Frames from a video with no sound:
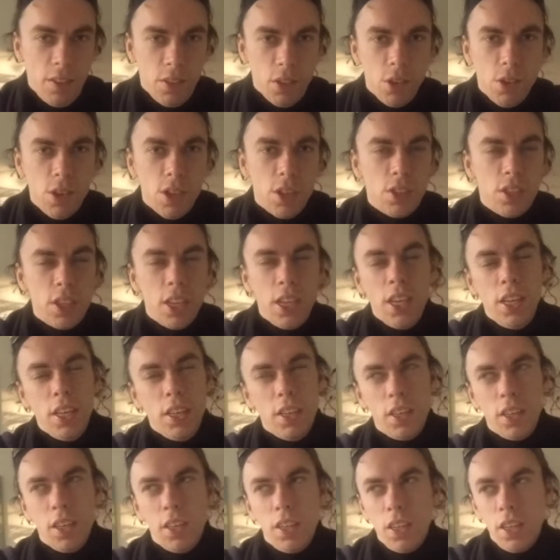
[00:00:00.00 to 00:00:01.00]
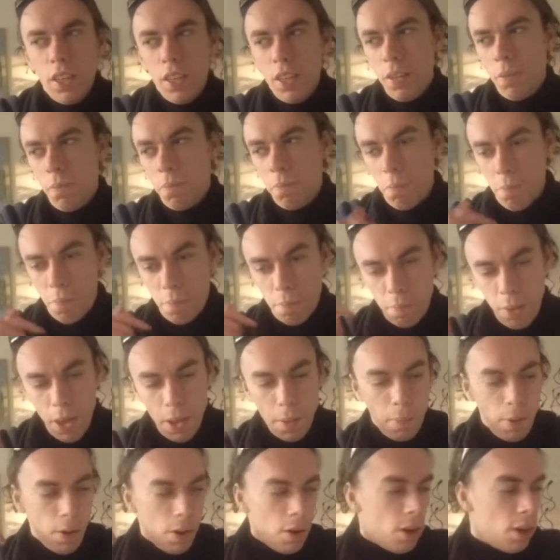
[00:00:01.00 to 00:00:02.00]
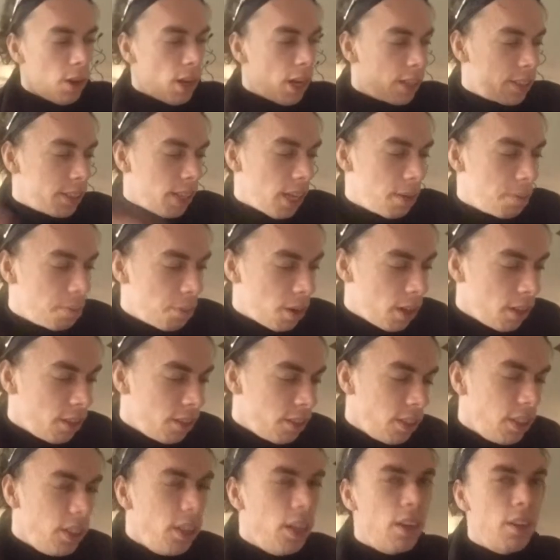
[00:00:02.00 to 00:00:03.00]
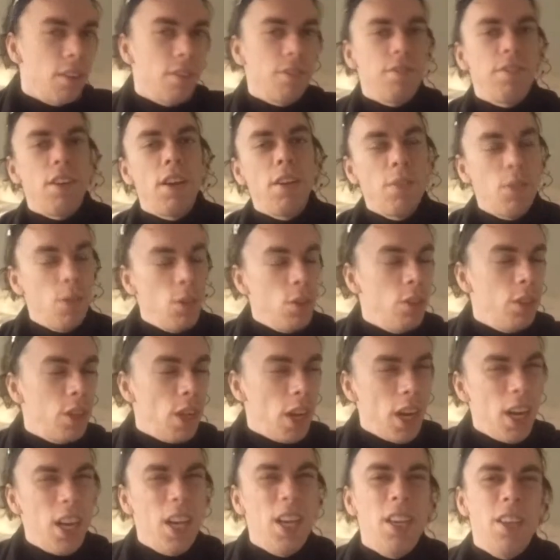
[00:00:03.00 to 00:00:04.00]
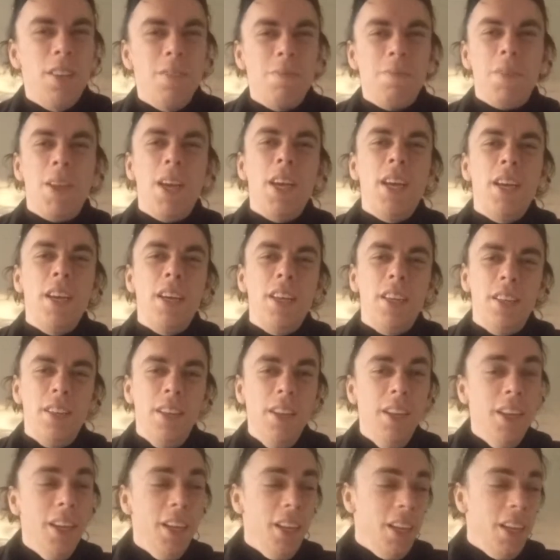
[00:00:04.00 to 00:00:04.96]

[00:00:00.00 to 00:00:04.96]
Do you think people like Ted Bundy are a very good guy and